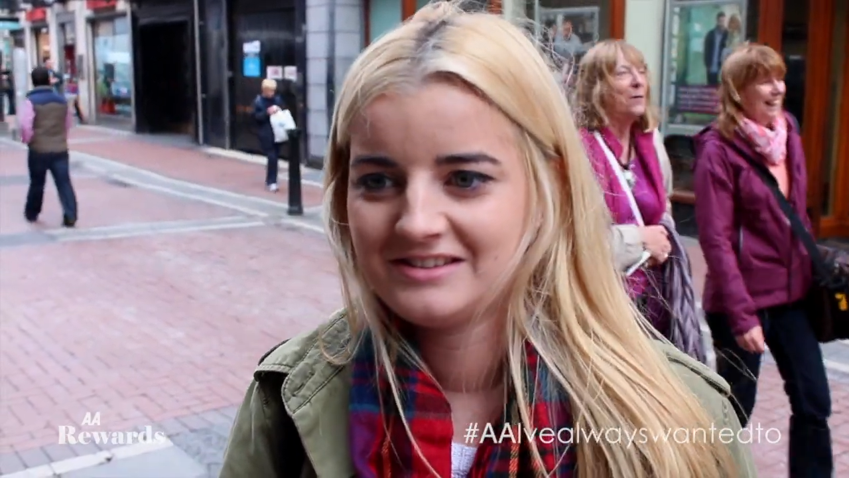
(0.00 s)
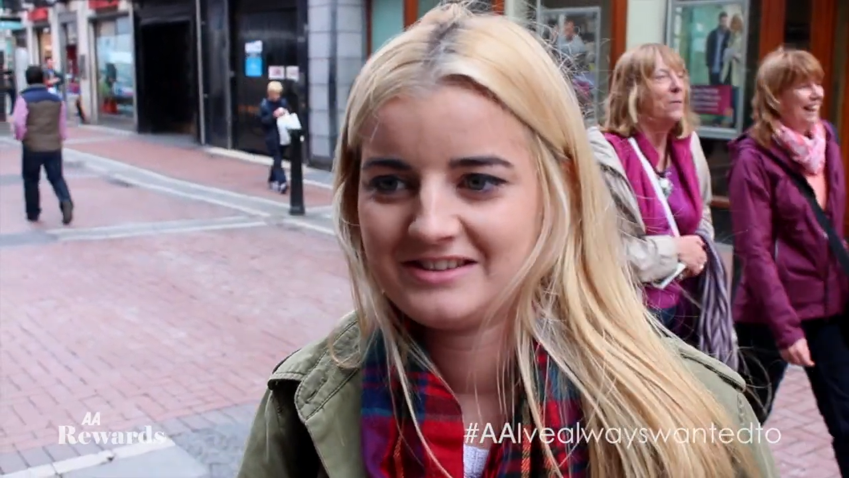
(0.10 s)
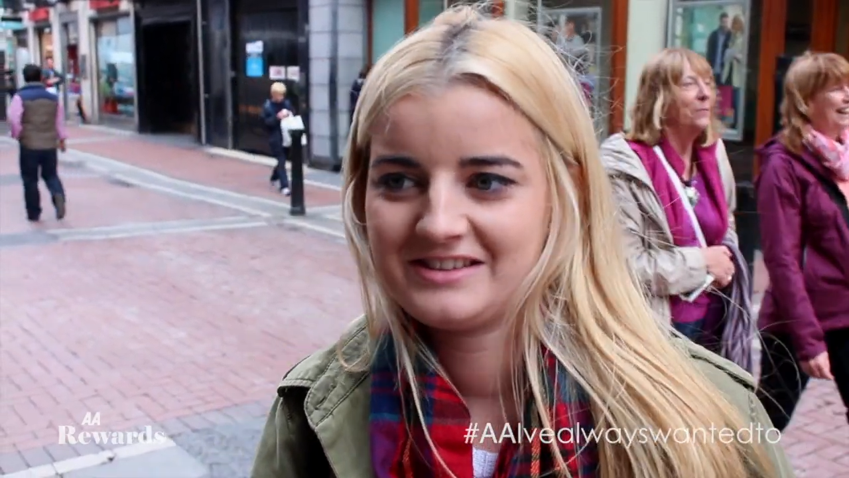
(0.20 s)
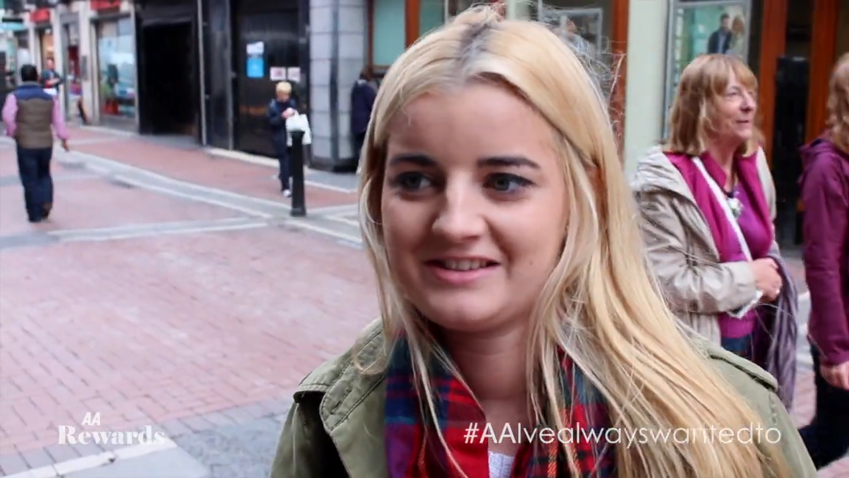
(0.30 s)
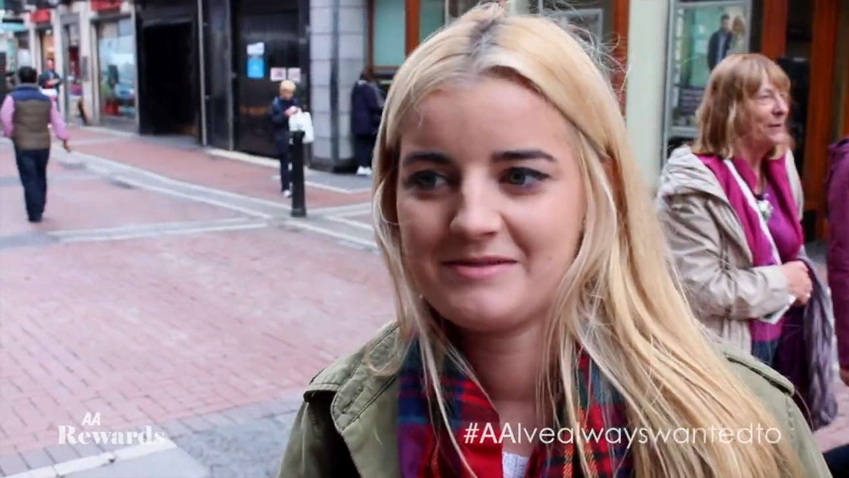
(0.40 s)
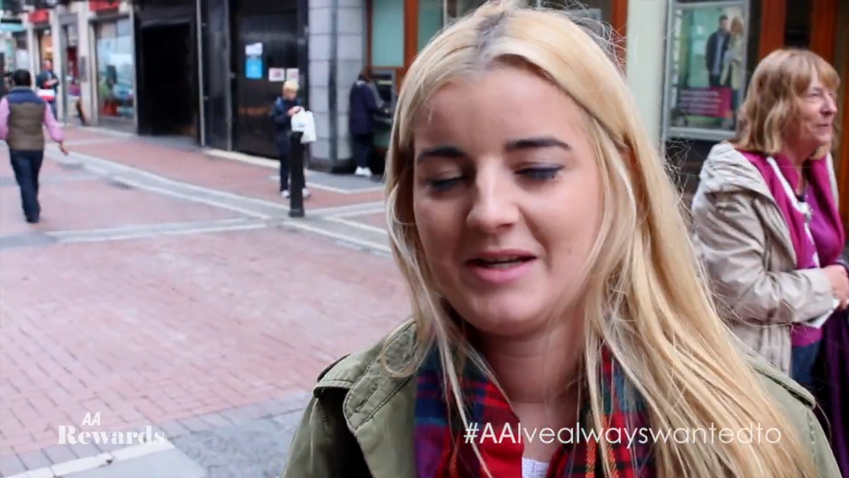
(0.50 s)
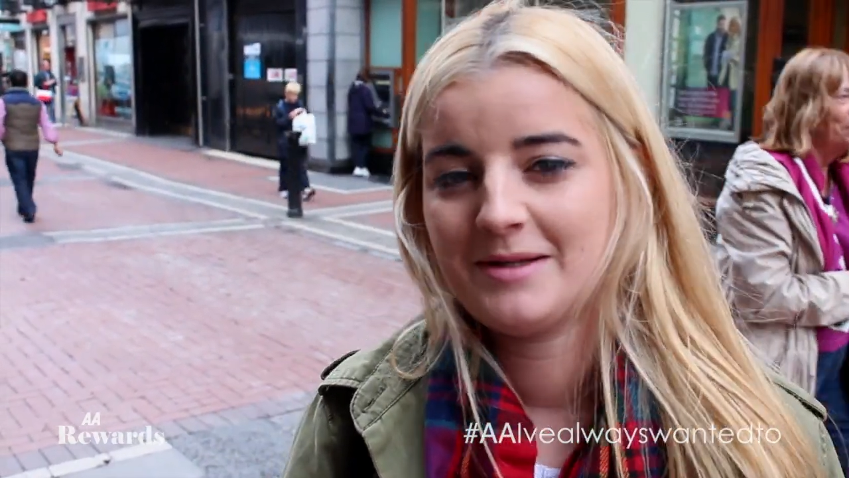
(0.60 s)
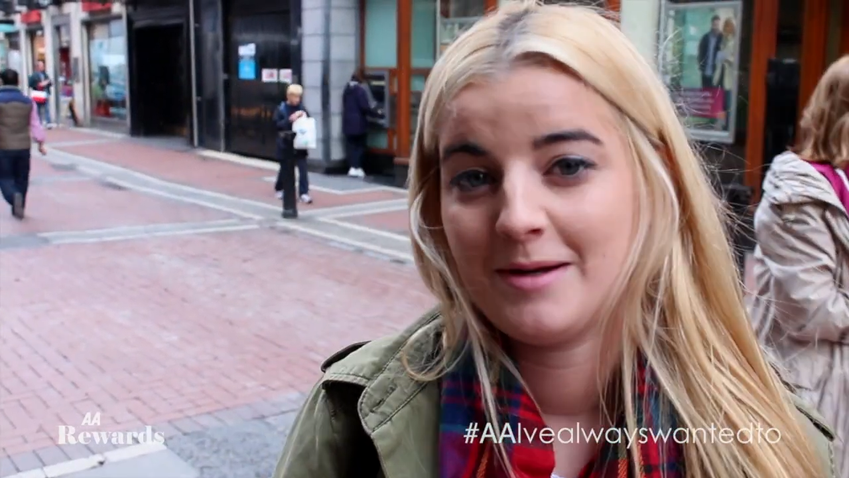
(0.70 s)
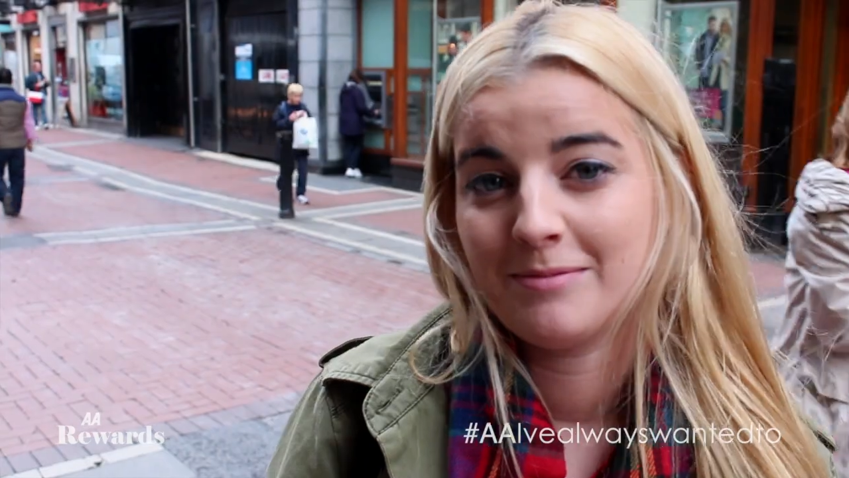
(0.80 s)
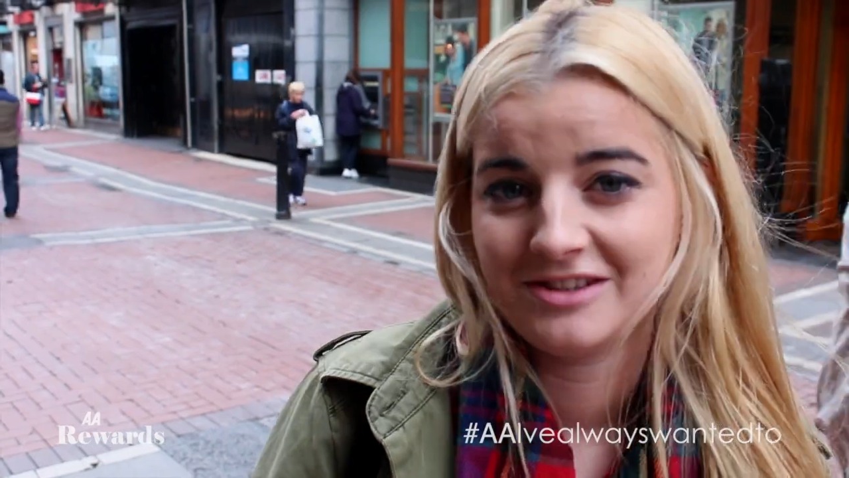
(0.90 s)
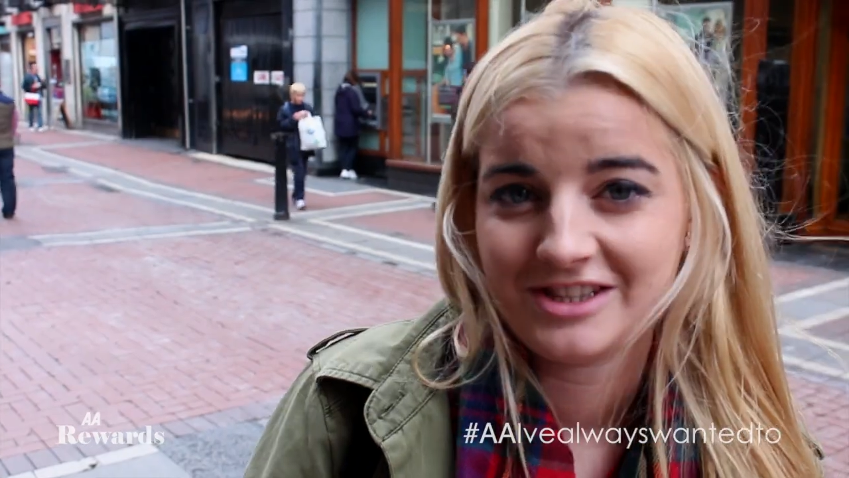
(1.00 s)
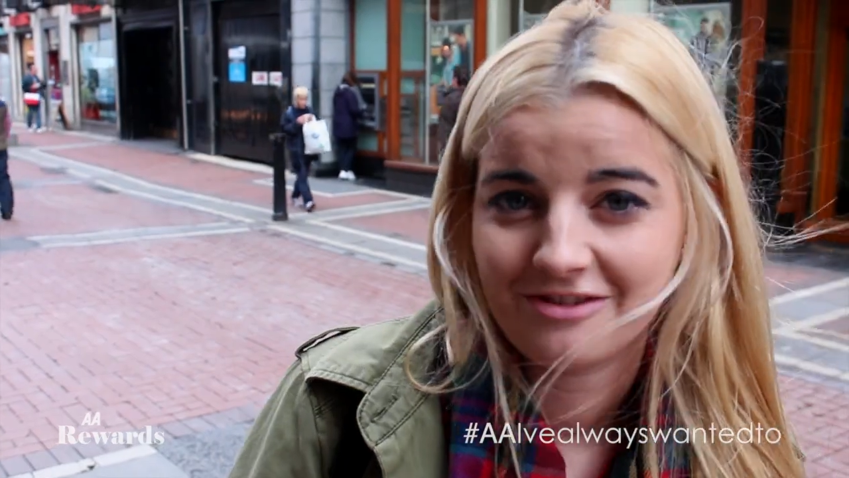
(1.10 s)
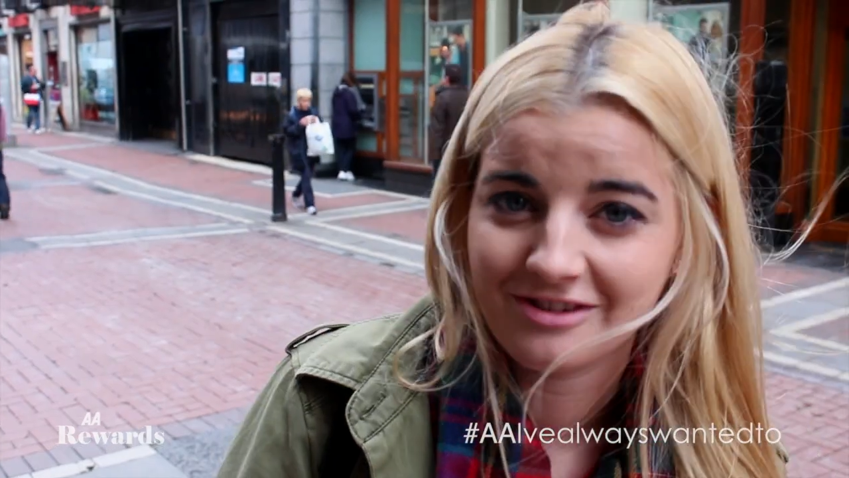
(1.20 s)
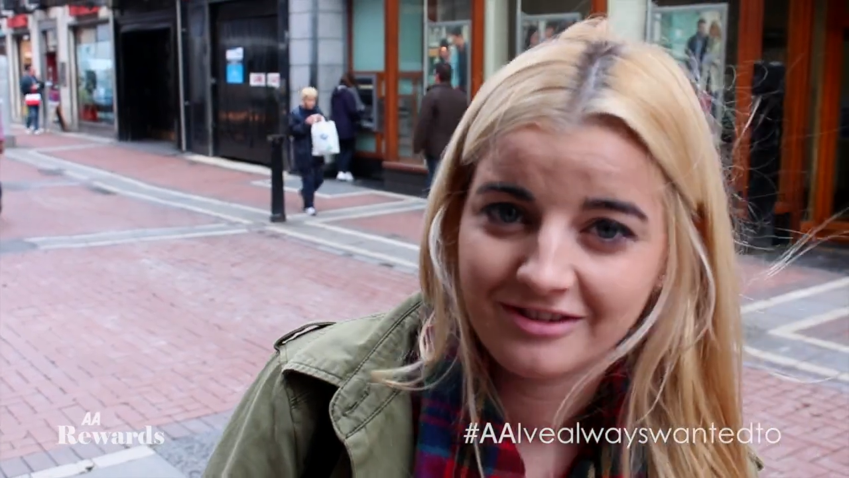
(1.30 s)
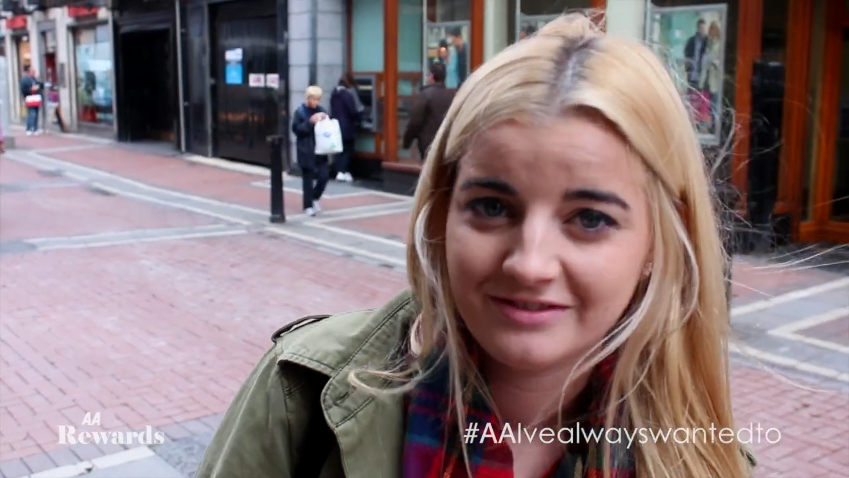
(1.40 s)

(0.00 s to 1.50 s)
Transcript: just meet people in general.